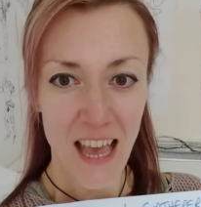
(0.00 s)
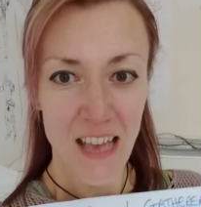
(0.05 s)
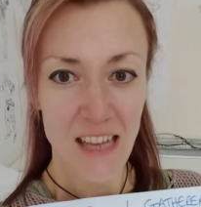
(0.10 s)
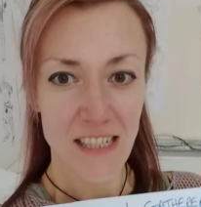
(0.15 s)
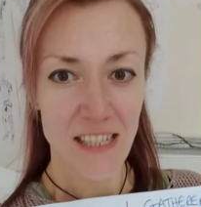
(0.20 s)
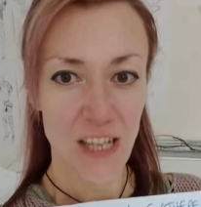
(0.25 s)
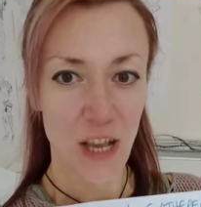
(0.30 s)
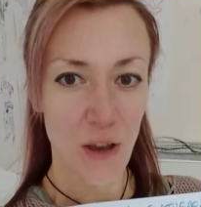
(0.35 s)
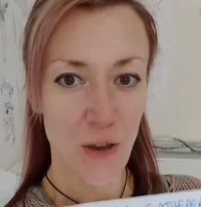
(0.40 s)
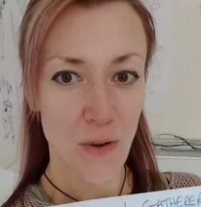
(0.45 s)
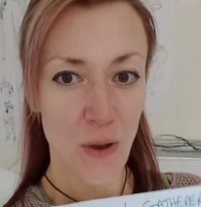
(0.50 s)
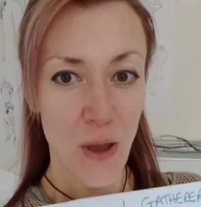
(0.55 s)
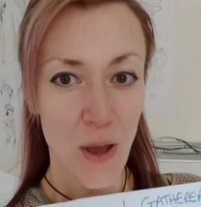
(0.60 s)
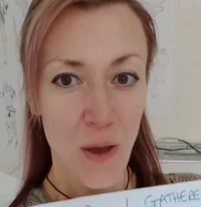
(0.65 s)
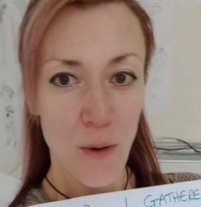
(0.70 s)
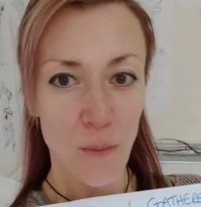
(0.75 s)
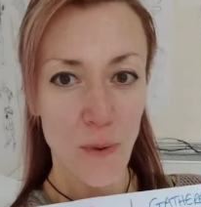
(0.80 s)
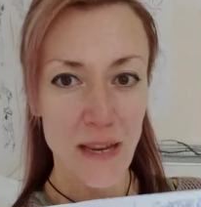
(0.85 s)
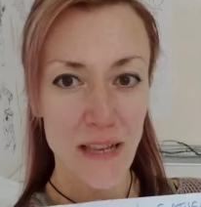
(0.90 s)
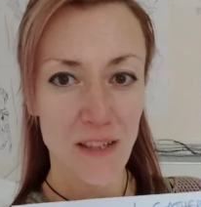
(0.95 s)
So
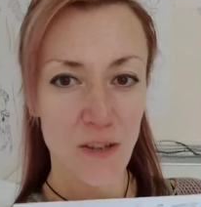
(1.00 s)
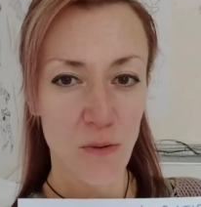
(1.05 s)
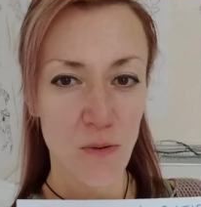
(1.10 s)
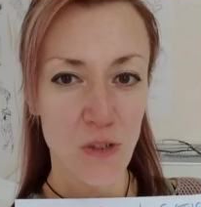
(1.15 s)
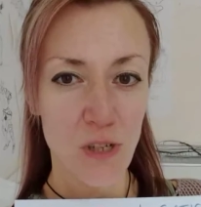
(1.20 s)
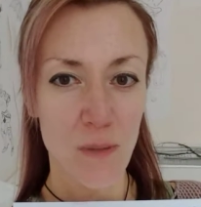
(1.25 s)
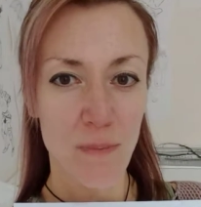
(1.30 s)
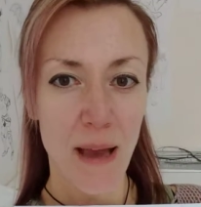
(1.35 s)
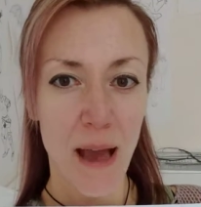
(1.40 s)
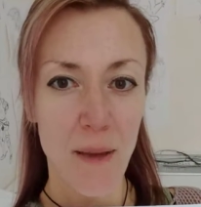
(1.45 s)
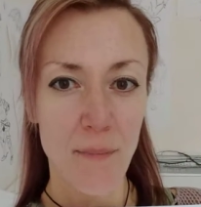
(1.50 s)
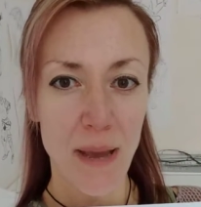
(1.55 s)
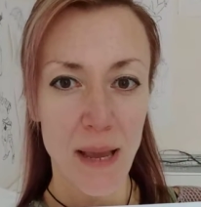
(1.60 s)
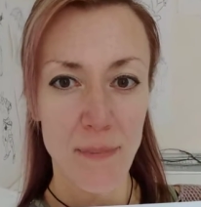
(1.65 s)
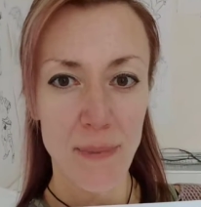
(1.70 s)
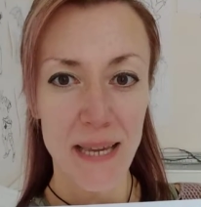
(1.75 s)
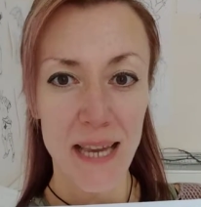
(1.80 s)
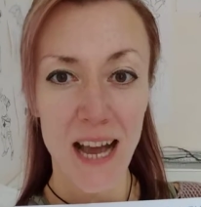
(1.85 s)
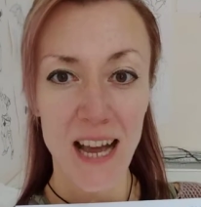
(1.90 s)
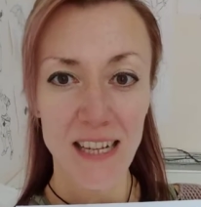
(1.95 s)
we talked about
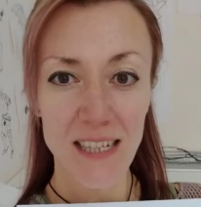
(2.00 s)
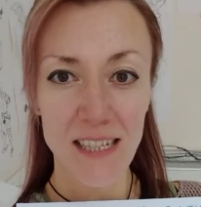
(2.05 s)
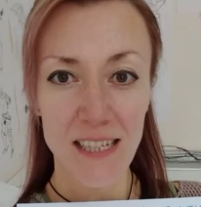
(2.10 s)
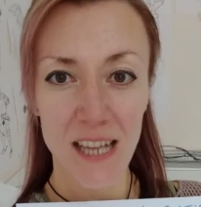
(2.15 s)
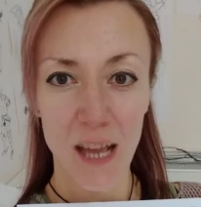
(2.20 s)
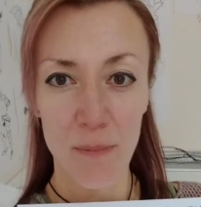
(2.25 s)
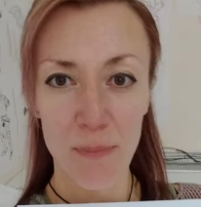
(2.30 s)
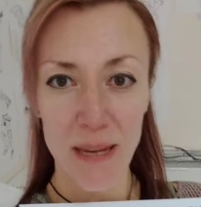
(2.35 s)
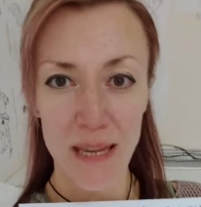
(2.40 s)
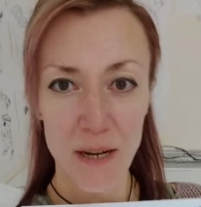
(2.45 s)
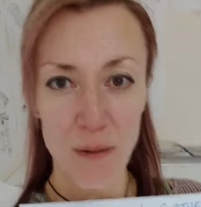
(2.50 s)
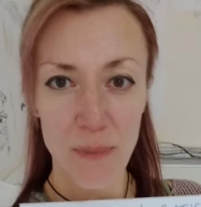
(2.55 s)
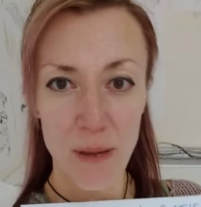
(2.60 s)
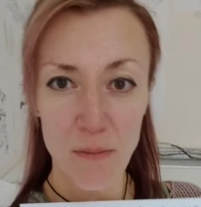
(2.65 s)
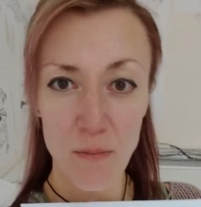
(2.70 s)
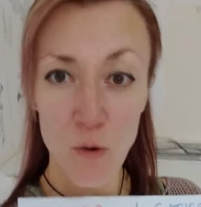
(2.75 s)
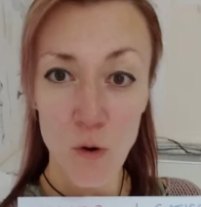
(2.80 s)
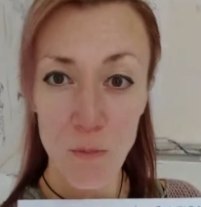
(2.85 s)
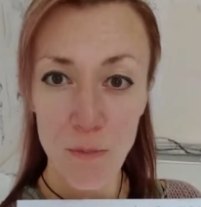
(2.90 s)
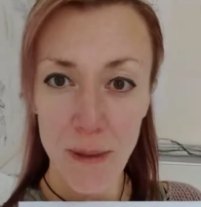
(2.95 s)
maybe hunter being a bit
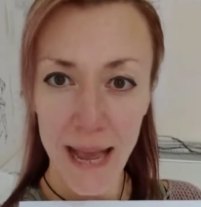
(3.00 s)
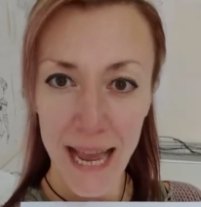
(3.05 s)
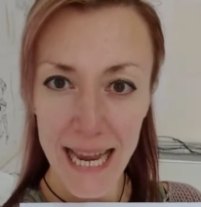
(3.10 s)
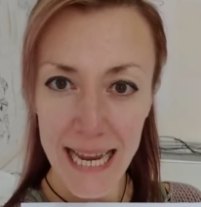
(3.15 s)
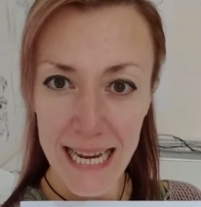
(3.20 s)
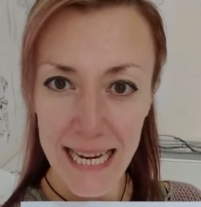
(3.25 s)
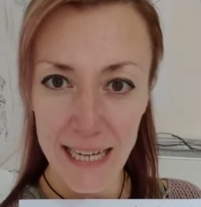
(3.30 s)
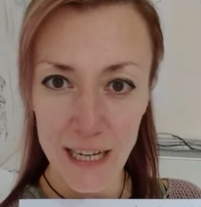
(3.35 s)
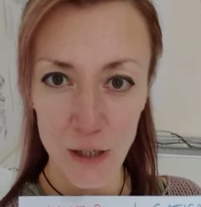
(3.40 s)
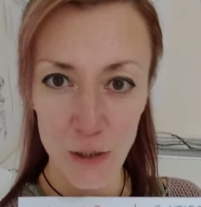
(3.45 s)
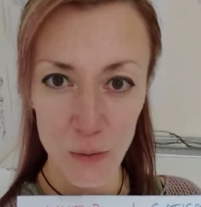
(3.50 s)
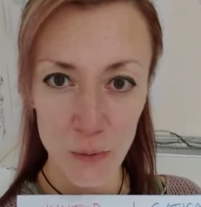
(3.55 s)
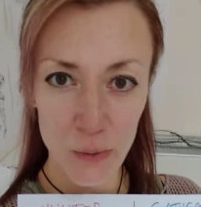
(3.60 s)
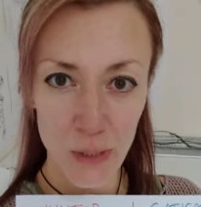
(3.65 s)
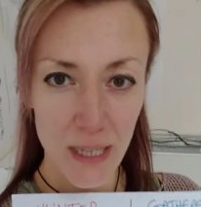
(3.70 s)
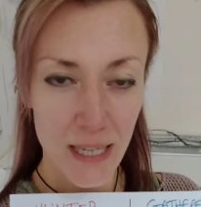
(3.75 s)
more paleo,